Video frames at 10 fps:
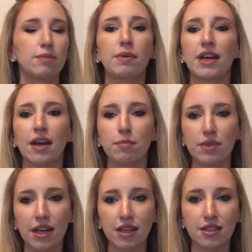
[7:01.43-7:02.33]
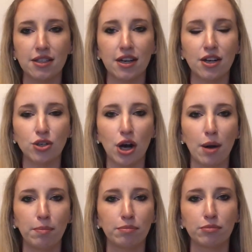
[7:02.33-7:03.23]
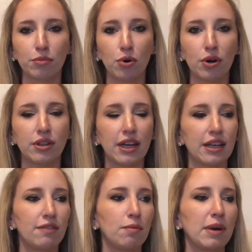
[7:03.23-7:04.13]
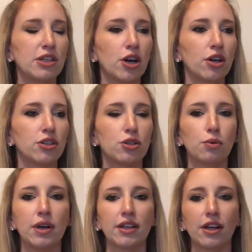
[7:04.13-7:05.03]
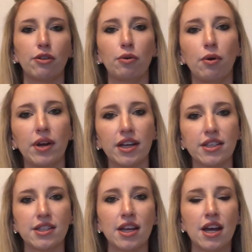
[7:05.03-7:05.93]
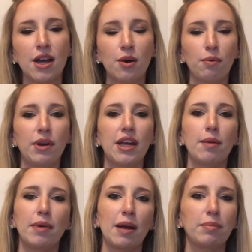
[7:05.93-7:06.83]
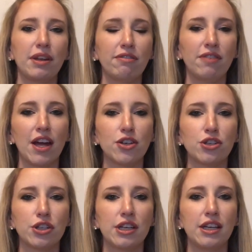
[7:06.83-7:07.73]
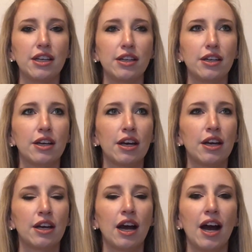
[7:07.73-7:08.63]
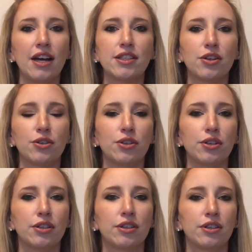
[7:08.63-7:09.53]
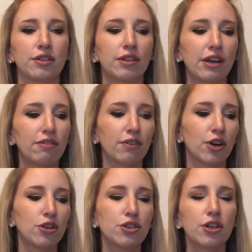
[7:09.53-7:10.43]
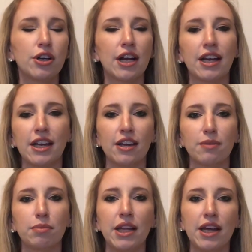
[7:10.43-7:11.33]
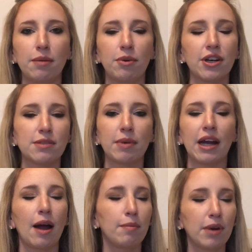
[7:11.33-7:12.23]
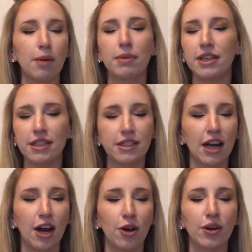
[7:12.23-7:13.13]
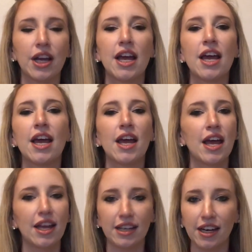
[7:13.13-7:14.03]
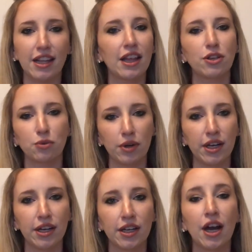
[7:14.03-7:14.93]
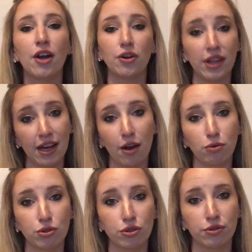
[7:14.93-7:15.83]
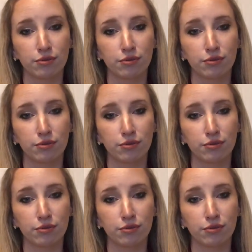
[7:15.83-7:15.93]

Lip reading: to pick up things that I drop, or like even my dog's toy to like throw it, because when him and I play fetch, he hides under like furniture and I can't play anymore because I'm like, I am not bending down and getting that toy under the couch.